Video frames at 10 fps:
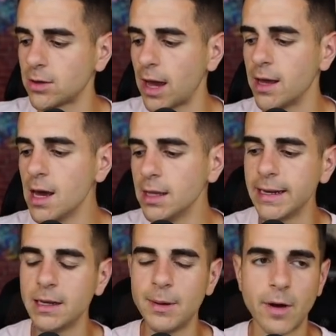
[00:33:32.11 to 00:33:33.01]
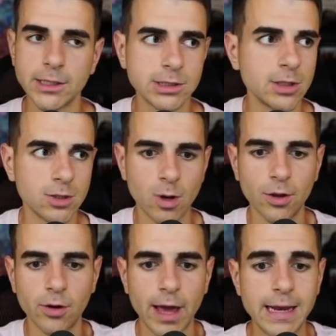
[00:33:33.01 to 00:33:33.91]
Okay, the ADP rises to the 12th.
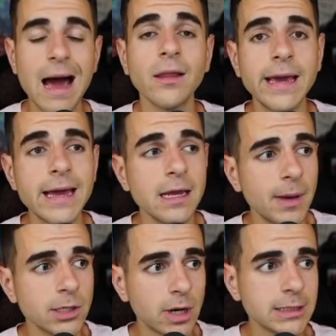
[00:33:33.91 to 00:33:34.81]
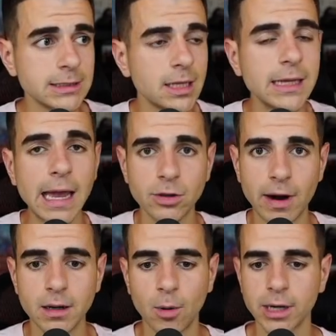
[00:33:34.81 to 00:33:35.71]
Okay, now the ADP is rising to the 8th
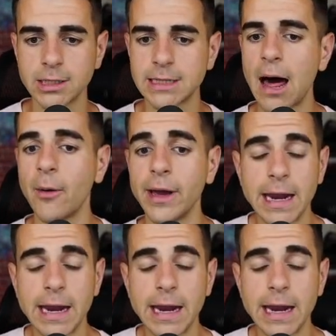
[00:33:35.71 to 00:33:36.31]
round to Marquez Callaway.